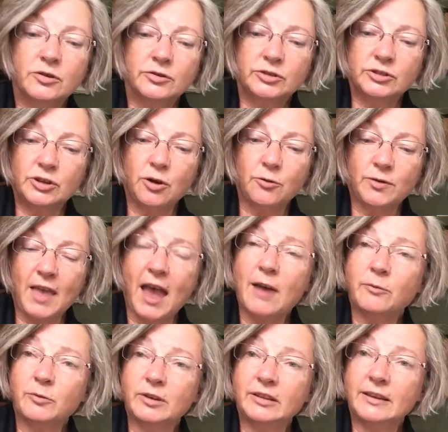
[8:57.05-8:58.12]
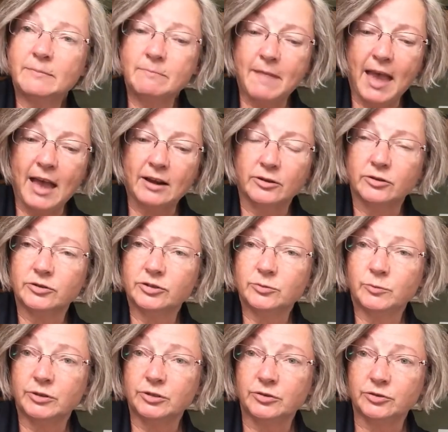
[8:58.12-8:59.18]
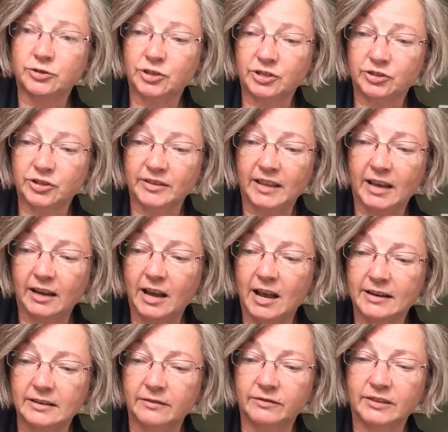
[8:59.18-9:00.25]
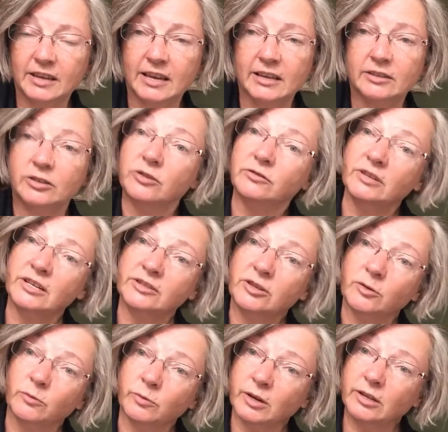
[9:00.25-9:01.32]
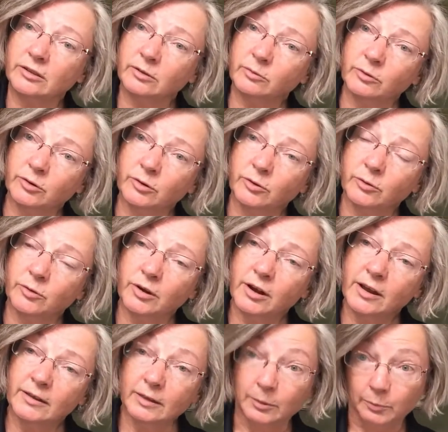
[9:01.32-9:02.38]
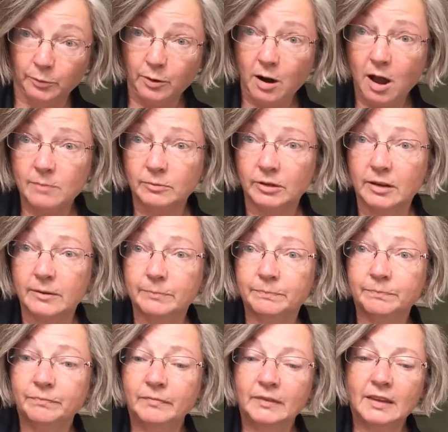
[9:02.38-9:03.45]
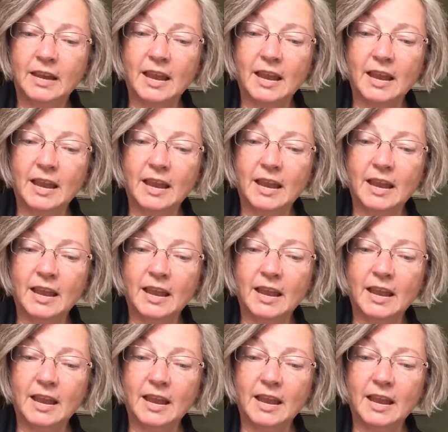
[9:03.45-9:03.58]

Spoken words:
So that really matters when you're judging that kind of thing. You need to read through the problem